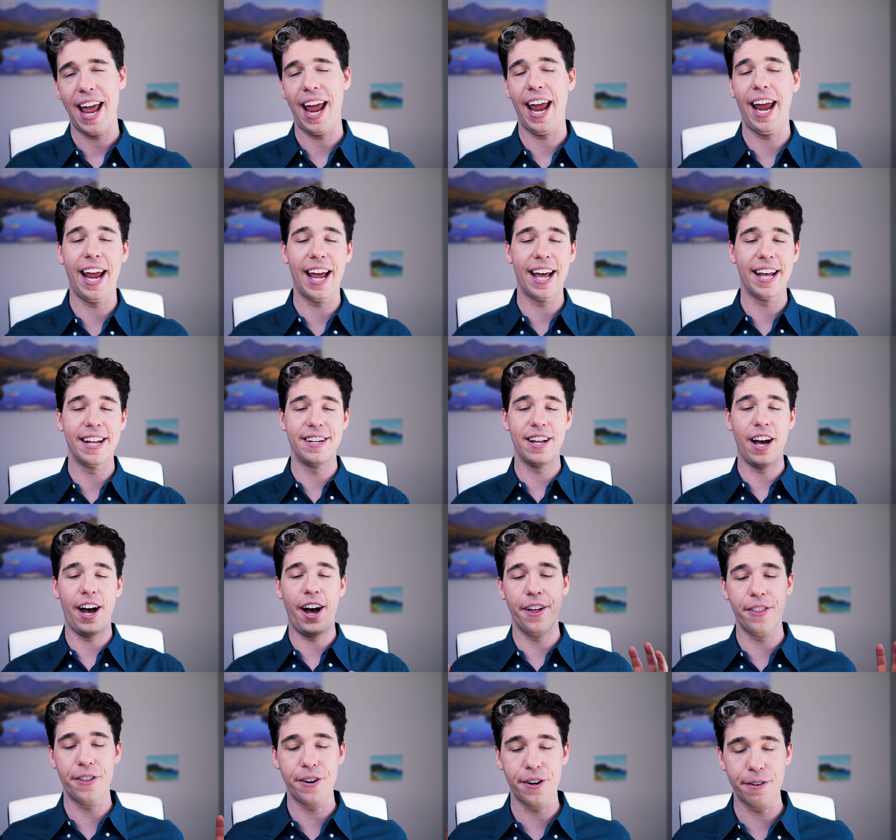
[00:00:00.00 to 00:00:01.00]
and
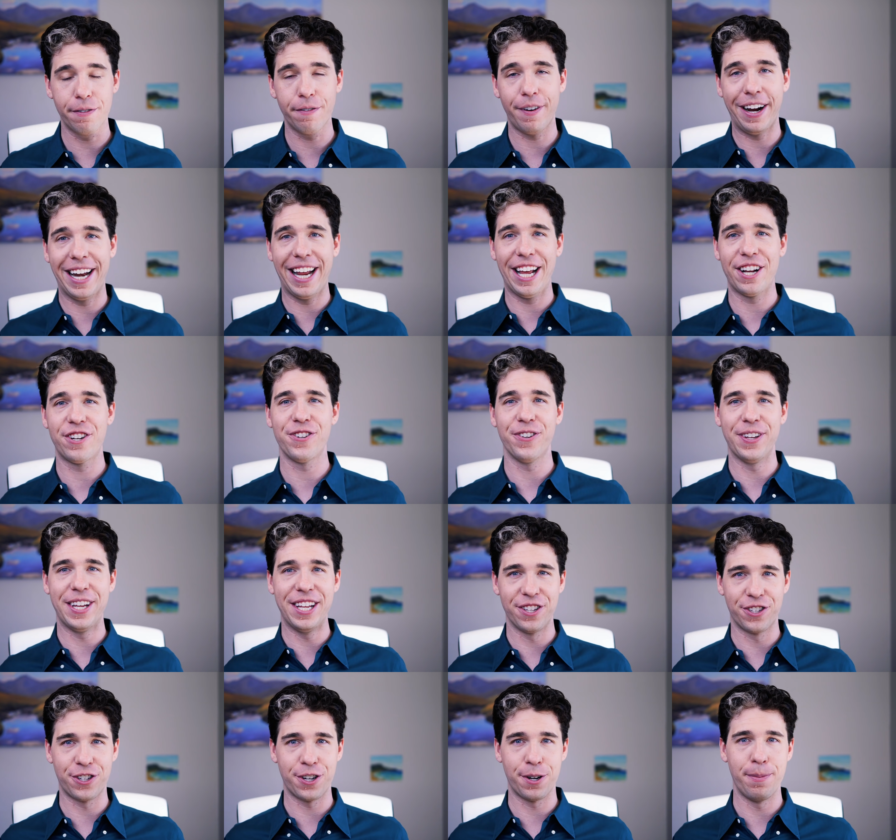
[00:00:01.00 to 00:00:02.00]
other financial
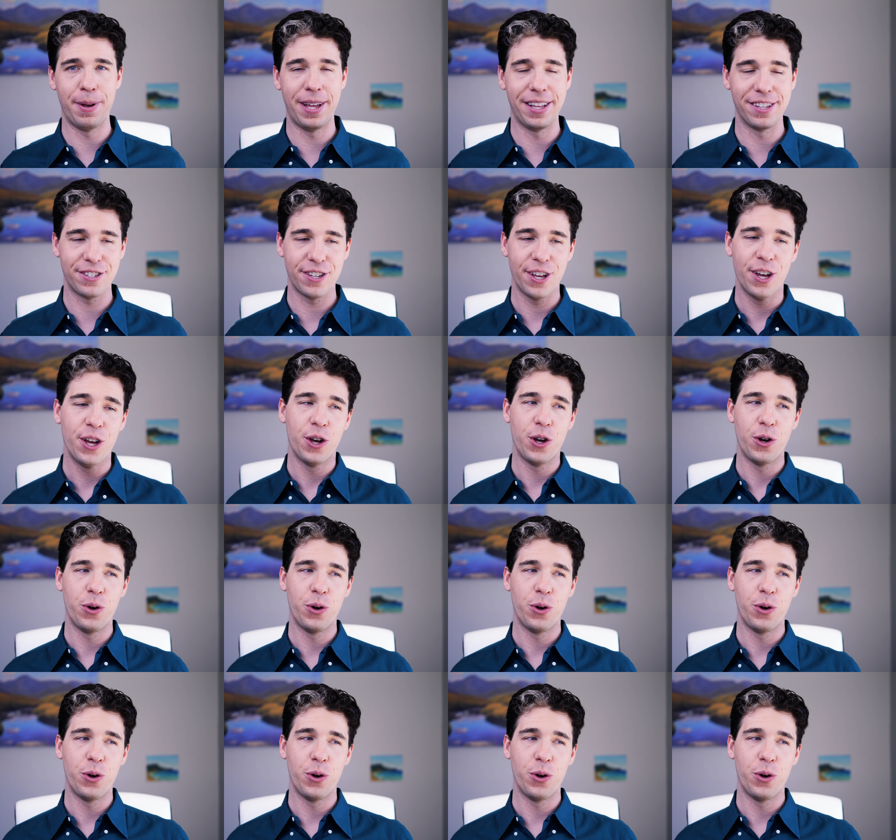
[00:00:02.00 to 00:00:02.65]
instruments